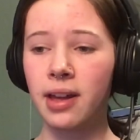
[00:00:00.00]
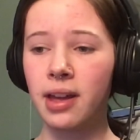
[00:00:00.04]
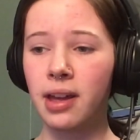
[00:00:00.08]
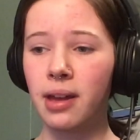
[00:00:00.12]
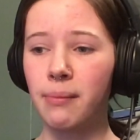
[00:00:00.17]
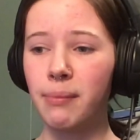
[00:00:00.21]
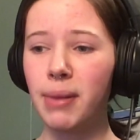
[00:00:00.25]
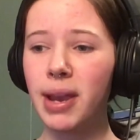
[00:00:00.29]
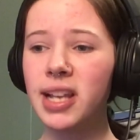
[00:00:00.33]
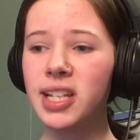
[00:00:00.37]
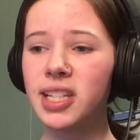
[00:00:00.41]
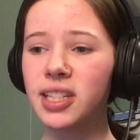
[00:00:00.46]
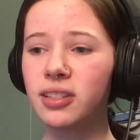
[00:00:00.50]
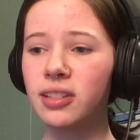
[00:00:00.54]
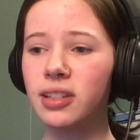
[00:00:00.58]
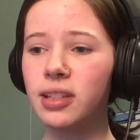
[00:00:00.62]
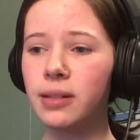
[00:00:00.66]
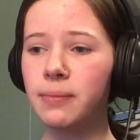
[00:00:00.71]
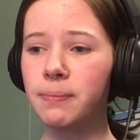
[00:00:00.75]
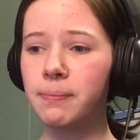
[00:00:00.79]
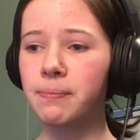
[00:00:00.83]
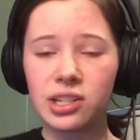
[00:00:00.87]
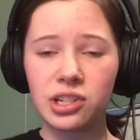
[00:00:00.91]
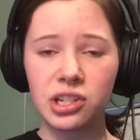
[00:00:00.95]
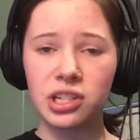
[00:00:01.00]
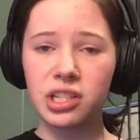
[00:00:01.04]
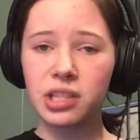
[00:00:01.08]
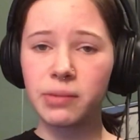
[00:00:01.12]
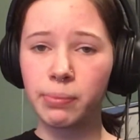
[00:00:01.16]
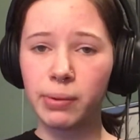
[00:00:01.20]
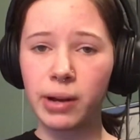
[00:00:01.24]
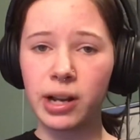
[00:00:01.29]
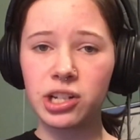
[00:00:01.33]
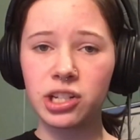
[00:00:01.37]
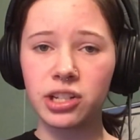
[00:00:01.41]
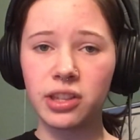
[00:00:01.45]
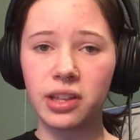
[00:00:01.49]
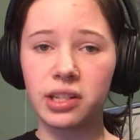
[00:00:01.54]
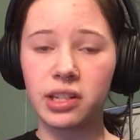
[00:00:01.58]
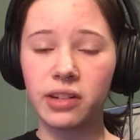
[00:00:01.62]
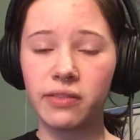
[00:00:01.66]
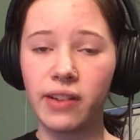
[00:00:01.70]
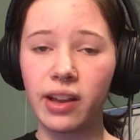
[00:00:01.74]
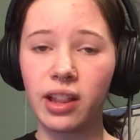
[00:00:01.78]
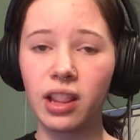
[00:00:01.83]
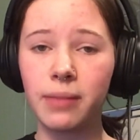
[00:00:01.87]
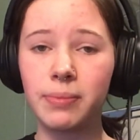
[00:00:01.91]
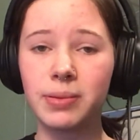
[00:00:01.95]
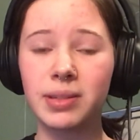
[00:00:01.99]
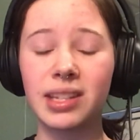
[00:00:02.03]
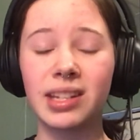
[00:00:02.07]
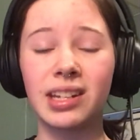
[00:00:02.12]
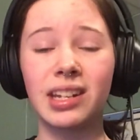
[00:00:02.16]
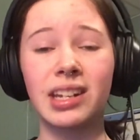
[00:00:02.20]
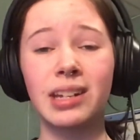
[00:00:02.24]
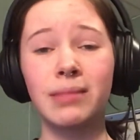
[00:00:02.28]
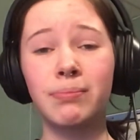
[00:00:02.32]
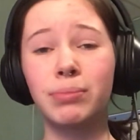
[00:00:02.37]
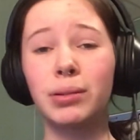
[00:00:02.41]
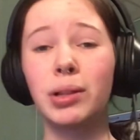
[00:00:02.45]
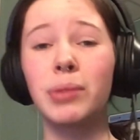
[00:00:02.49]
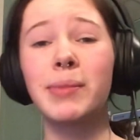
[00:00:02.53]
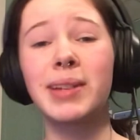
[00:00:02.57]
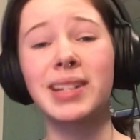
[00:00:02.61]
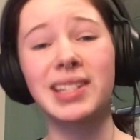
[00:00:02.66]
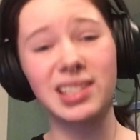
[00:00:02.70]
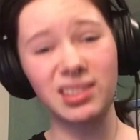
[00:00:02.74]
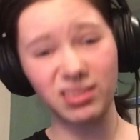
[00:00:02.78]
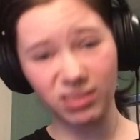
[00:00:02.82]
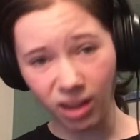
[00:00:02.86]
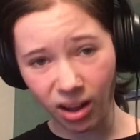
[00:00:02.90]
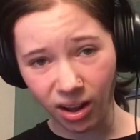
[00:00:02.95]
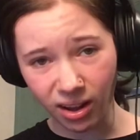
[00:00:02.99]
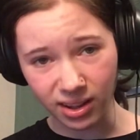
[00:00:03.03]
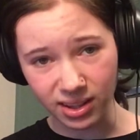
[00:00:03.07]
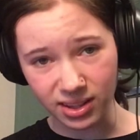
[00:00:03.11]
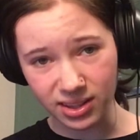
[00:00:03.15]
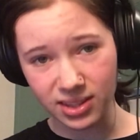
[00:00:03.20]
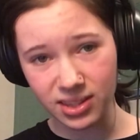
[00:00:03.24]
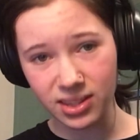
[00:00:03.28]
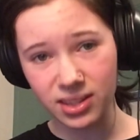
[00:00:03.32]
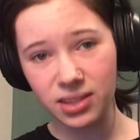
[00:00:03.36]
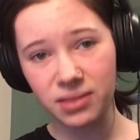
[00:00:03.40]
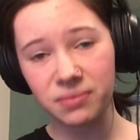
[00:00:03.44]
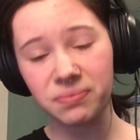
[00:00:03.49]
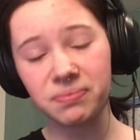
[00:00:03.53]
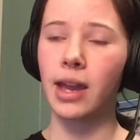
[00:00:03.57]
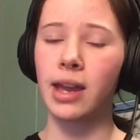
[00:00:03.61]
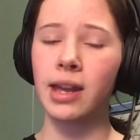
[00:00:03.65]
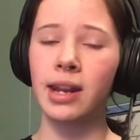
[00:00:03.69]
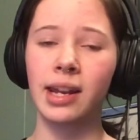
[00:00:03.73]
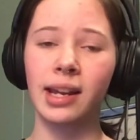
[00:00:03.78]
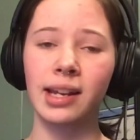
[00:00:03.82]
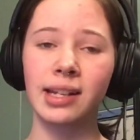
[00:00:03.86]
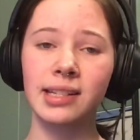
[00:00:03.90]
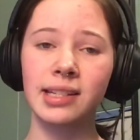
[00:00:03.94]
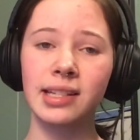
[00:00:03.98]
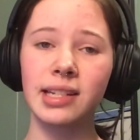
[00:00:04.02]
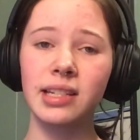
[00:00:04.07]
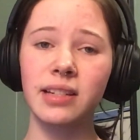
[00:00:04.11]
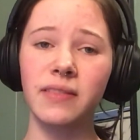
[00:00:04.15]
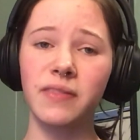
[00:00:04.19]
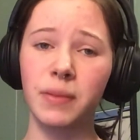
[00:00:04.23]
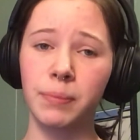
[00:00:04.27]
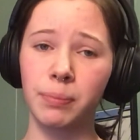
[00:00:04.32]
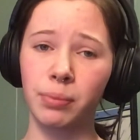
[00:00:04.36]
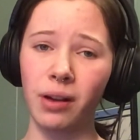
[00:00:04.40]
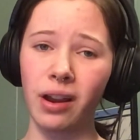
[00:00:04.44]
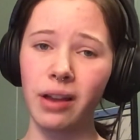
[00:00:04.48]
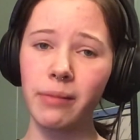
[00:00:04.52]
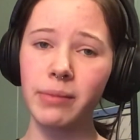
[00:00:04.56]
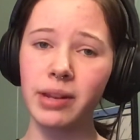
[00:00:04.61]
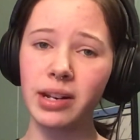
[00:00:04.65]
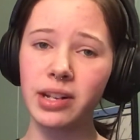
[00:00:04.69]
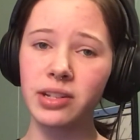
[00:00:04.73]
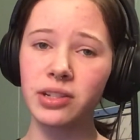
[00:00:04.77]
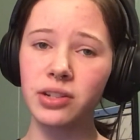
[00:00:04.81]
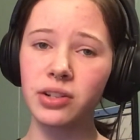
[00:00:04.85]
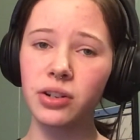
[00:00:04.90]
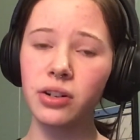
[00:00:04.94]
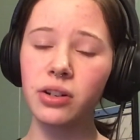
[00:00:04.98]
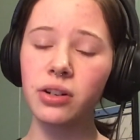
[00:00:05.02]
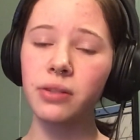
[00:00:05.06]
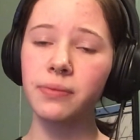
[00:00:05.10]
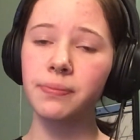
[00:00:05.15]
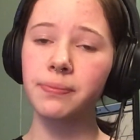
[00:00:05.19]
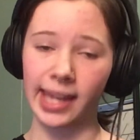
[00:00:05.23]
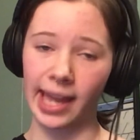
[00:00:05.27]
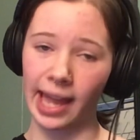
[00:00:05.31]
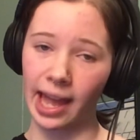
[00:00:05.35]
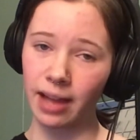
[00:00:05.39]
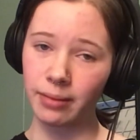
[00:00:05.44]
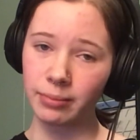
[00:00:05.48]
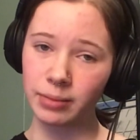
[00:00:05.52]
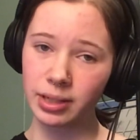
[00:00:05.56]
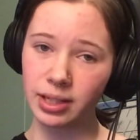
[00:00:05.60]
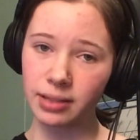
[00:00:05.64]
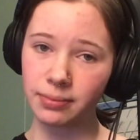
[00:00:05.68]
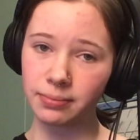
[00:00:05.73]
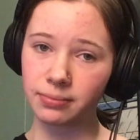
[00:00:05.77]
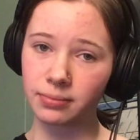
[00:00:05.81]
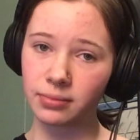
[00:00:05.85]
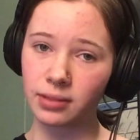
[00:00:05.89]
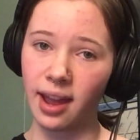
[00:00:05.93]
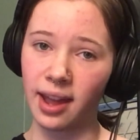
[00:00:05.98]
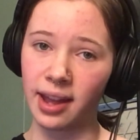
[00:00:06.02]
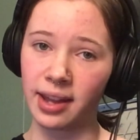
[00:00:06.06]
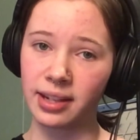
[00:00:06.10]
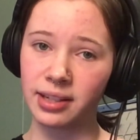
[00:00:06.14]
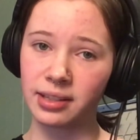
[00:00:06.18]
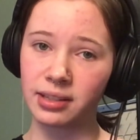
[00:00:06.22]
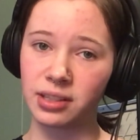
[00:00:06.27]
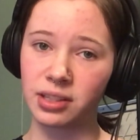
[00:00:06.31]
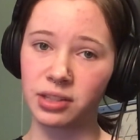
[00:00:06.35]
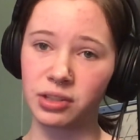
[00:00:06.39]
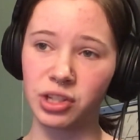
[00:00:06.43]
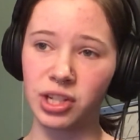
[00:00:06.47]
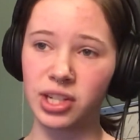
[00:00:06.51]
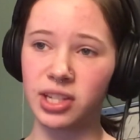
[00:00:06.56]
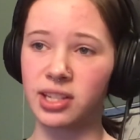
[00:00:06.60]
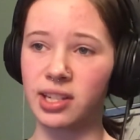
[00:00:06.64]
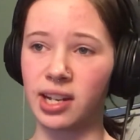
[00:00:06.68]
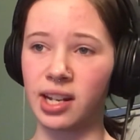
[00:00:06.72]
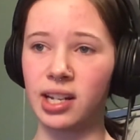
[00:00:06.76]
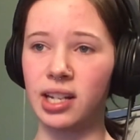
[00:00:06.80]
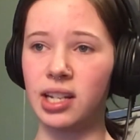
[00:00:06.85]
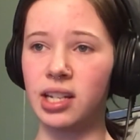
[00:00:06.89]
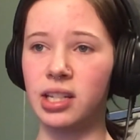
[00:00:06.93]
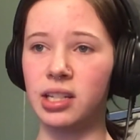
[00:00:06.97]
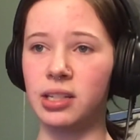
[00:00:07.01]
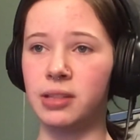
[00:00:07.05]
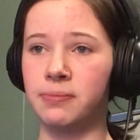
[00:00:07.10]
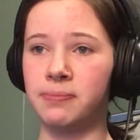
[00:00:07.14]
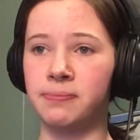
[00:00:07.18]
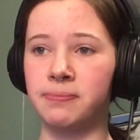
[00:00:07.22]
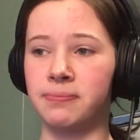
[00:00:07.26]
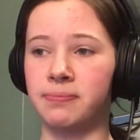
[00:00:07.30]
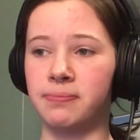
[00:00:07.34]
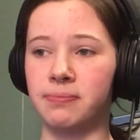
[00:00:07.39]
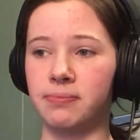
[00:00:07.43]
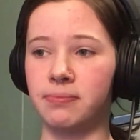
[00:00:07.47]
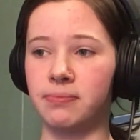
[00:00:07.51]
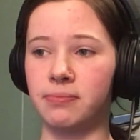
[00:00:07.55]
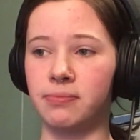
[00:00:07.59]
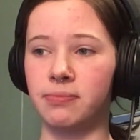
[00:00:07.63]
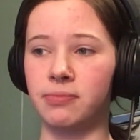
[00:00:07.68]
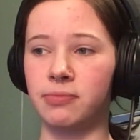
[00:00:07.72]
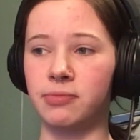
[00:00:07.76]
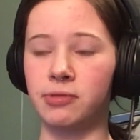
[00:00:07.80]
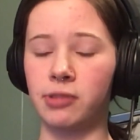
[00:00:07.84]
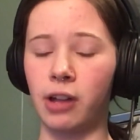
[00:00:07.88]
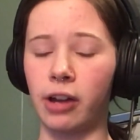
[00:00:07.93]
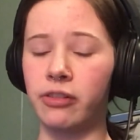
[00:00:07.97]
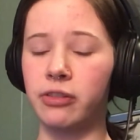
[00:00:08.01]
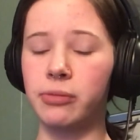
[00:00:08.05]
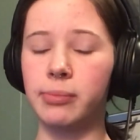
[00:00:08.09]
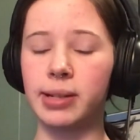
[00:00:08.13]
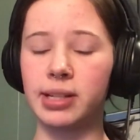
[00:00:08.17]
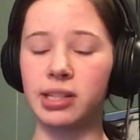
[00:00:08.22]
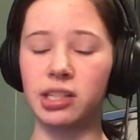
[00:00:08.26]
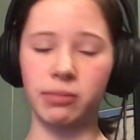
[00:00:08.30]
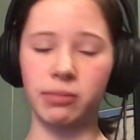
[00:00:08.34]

Basically, it's just the branch that develops and implements laws, and it consists of the Prime Minister, Cabinet, and just any government